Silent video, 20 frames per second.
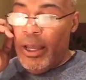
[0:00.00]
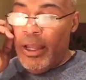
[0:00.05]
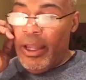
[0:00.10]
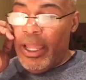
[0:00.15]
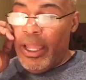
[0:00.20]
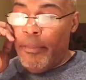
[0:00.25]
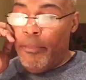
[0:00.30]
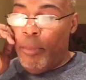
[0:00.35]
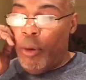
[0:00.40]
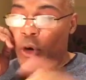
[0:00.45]

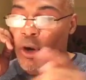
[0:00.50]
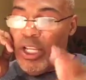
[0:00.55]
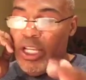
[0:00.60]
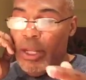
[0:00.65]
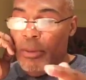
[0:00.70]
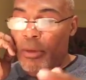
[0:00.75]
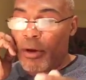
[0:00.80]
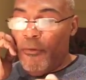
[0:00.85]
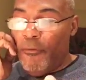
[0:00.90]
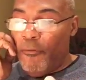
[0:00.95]
in point
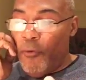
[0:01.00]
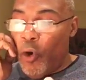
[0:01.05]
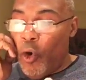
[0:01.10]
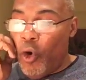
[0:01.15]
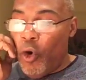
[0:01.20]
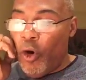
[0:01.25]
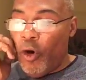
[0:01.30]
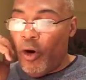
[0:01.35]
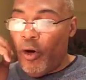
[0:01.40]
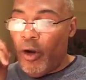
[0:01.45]
number
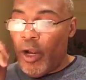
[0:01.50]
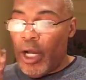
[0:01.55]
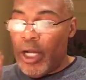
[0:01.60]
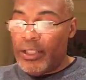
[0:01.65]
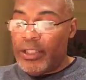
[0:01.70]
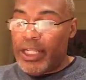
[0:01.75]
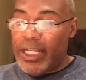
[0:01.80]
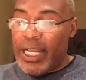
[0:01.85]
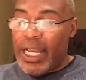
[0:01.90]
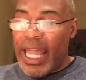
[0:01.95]
4,
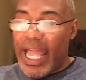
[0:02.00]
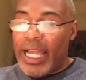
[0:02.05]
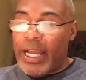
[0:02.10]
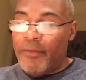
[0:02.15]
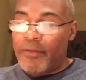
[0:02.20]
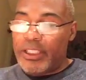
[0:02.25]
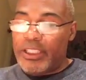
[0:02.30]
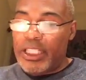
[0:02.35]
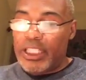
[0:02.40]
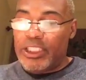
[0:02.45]
under the lack
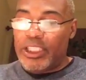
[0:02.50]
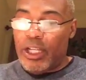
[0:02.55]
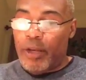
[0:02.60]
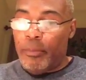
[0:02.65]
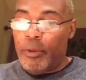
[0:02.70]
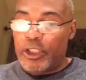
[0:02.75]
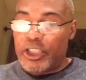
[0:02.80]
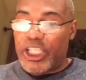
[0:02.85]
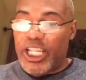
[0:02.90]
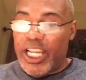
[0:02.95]
of attention,
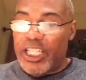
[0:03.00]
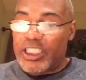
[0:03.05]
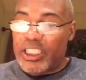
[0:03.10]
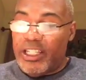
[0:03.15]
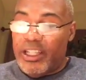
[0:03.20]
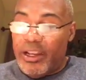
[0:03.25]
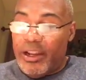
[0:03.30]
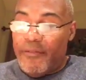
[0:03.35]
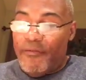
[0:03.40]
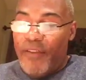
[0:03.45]
appreciation,
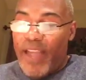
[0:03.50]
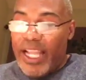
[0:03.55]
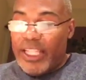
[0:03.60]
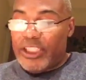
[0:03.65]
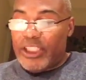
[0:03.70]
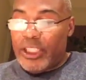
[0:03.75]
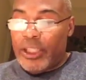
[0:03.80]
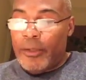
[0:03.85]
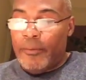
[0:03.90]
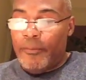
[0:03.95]
and
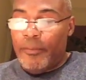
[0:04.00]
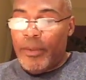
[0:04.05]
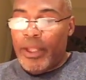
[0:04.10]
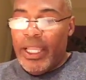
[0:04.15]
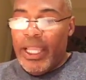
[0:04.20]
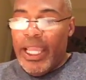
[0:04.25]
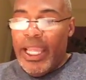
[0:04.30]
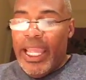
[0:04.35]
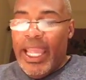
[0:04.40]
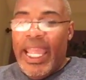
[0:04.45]
affection,
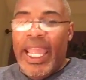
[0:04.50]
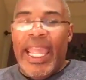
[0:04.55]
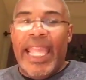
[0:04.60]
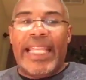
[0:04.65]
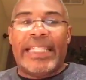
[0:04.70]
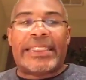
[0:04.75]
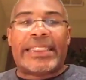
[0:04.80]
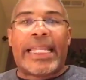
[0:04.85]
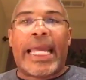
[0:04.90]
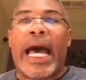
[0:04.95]

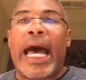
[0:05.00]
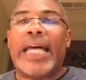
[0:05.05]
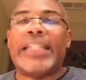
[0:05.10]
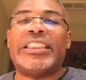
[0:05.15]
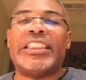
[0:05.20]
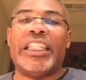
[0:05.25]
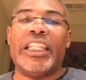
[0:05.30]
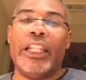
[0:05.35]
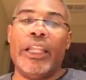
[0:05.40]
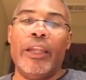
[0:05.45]
is
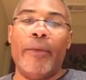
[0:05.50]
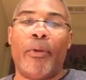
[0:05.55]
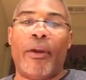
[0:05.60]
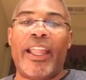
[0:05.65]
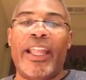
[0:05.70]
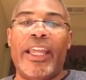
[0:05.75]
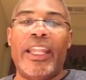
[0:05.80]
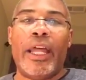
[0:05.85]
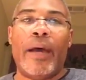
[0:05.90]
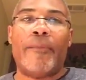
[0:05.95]
constantly
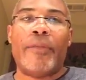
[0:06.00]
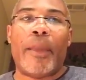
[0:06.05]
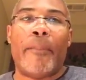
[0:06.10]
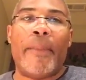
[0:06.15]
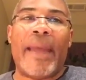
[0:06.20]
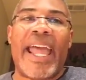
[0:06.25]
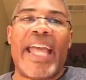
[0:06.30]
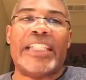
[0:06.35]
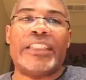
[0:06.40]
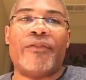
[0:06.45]
bringing up the
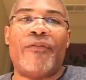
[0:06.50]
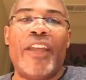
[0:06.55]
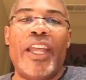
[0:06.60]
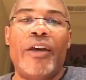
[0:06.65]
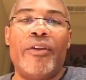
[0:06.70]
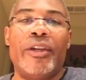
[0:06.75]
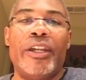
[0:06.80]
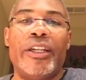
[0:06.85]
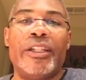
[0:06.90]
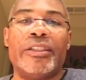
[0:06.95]
past
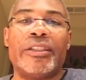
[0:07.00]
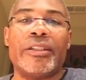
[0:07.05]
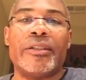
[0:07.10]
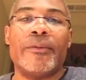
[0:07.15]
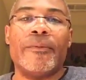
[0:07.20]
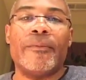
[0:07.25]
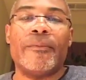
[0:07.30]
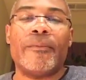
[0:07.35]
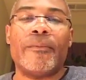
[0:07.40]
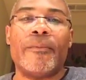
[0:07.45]
failures.
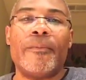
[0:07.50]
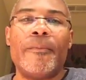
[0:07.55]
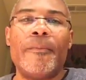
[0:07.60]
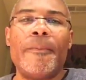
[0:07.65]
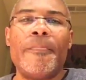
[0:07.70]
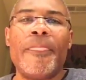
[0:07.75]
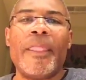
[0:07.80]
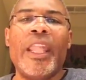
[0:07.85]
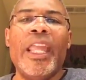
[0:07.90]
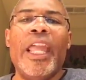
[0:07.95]

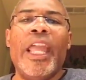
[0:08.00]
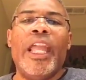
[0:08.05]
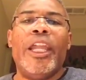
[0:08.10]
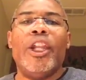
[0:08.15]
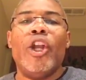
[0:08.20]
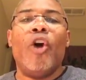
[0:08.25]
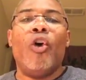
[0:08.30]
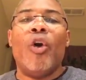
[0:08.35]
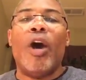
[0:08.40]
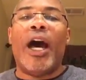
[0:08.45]

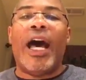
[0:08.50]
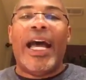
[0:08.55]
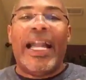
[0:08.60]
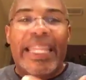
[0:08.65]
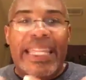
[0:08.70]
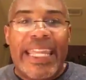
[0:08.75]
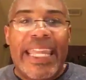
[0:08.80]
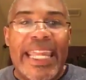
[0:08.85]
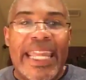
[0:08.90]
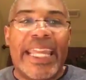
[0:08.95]
You know,
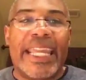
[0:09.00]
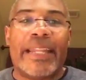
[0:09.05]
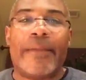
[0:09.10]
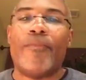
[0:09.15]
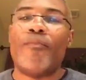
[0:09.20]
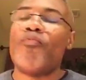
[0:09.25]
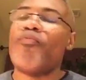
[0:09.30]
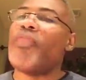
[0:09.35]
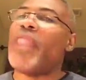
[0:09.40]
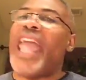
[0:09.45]
again,
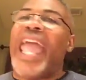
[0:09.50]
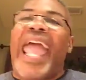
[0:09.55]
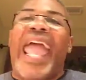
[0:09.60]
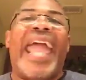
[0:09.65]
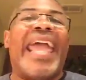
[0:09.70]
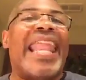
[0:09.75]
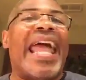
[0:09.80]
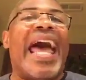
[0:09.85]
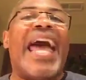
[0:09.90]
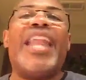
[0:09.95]

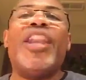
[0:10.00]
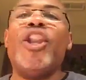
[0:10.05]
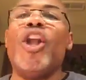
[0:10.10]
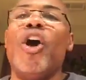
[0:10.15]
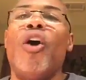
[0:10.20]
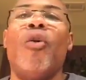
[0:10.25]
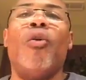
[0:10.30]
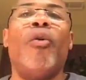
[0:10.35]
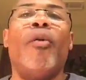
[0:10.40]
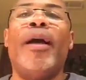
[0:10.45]
and I
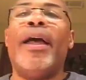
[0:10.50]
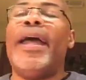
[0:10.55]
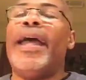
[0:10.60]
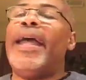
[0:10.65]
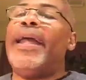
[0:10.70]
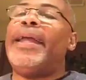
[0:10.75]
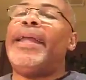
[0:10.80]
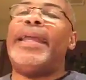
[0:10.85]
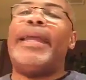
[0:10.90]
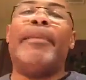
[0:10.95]
know
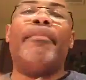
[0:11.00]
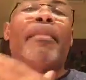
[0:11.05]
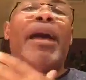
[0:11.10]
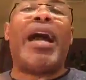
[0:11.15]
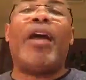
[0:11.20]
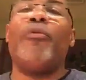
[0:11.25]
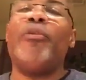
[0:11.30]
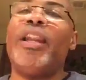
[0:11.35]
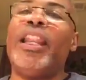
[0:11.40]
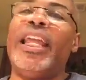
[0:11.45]
in
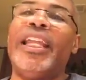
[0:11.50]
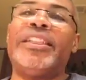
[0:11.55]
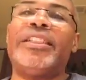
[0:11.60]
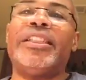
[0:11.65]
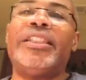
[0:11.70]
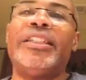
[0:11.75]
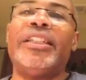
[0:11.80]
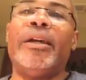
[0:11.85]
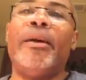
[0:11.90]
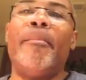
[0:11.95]
my
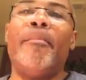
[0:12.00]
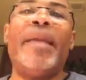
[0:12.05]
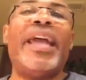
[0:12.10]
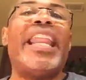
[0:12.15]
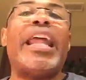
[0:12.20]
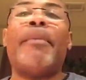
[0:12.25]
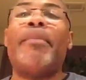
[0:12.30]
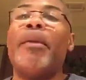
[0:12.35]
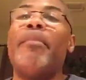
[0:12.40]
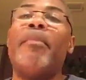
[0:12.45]
relationship, man,
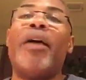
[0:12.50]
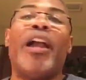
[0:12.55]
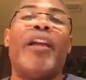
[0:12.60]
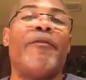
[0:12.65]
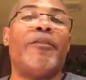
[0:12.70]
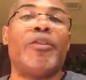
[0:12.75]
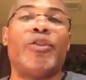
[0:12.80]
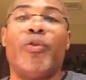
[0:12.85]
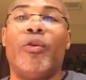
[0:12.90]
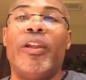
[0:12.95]
I've been married
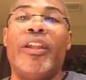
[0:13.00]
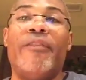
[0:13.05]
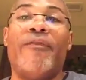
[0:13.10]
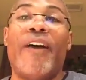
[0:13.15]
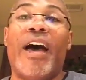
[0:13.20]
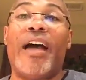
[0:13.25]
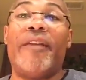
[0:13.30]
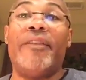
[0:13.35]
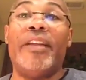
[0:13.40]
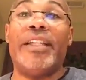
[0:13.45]
for
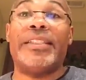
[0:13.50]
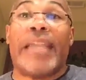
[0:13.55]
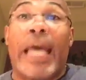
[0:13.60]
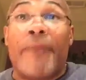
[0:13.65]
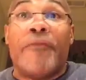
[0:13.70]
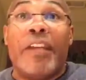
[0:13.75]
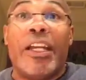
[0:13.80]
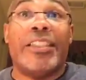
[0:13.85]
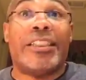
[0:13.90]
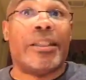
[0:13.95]
25 years.
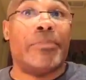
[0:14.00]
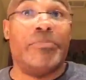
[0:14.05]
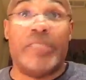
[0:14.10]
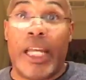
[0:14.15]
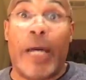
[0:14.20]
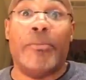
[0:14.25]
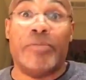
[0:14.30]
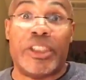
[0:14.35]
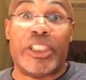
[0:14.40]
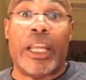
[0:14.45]
I've done some
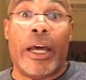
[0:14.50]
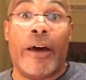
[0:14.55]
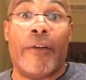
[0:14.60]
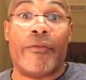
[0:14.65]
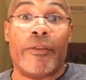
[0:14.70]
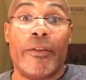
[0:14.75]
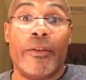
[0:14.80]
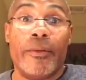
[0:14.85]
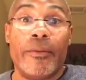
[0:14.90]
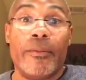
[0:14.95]
dumb
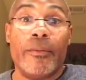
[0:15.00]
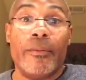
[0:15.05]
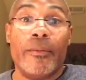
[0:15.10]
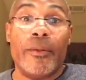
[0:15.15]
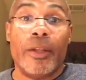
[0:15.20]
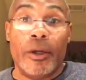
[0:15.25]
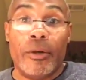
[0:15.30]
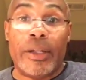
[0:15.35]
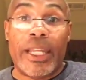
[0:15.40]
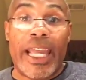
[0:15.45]
stuff.
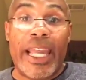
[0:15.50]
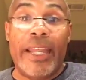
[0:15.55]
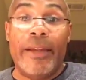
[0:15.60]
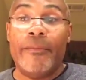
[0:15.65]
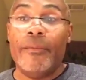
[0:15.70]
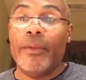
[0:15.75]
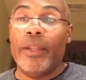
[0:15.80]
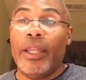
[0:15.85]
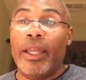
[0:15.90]
Okay.